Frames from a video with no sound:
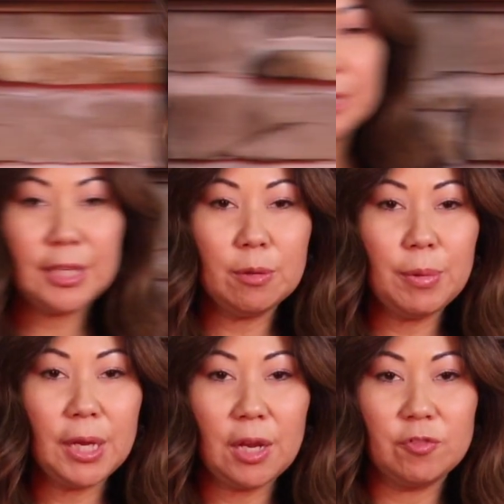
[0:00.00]
The next
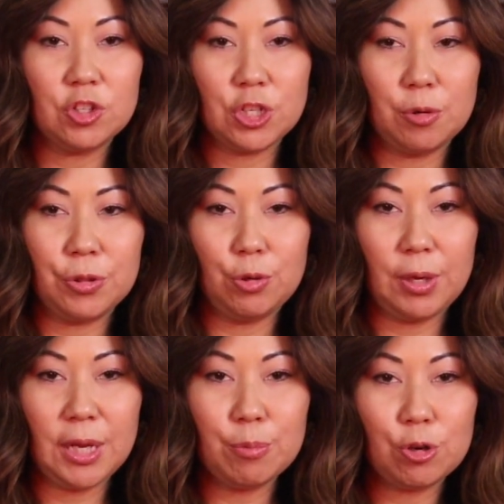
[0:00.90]
handbag I have to share with you I
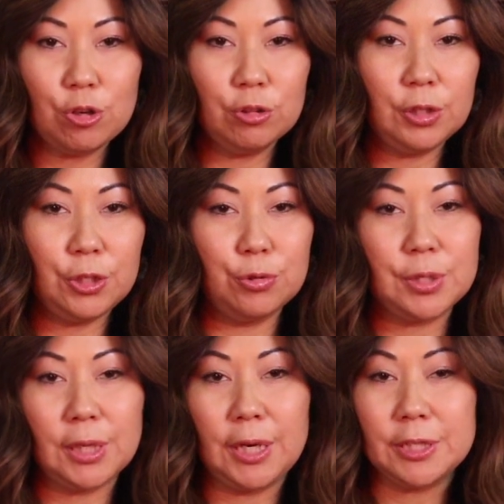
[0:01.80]
am currently
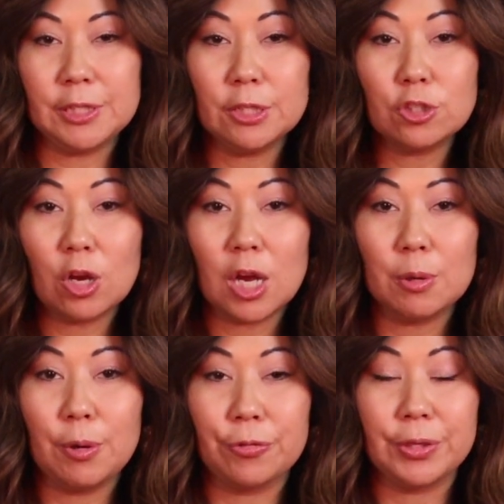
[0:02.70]
using, and I did talk
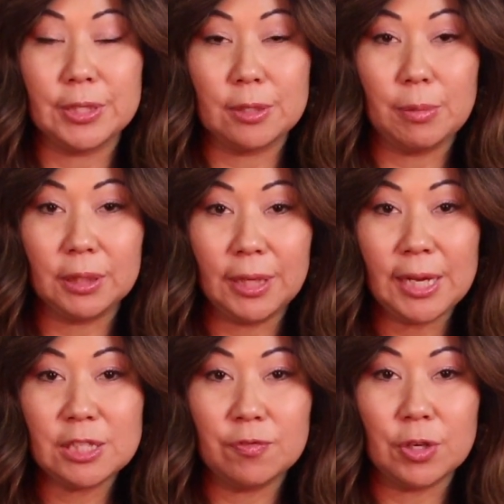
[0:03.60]
about this in my
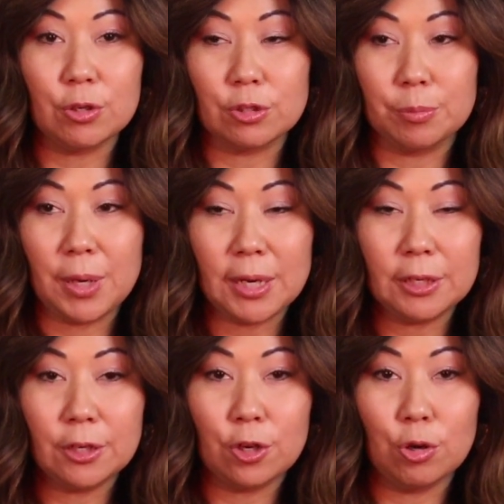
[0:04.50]
last video, so I'm not
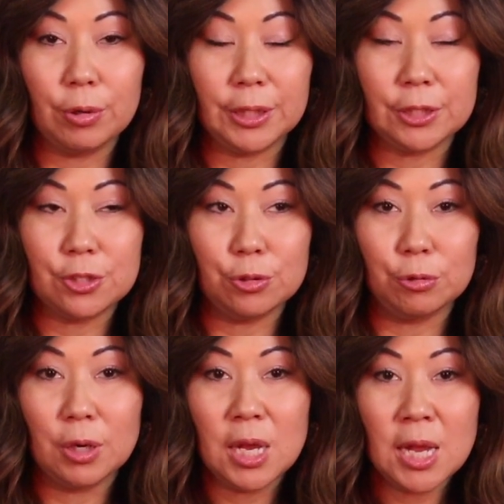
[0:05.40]
going to go into